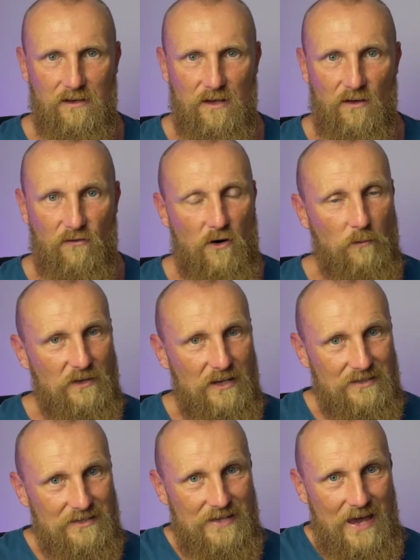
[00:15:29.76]
from the
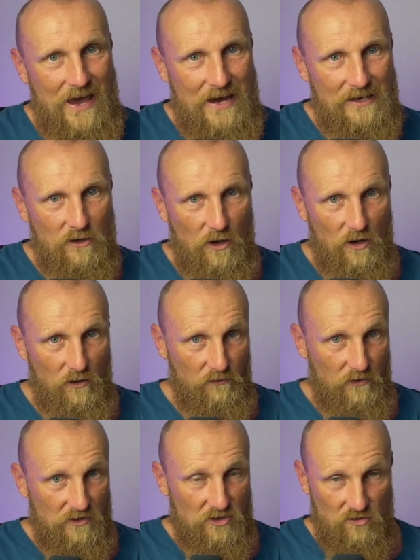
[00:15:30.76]
state of
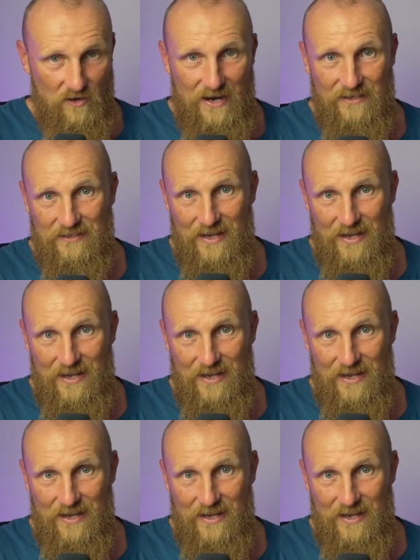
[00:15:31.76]
stress,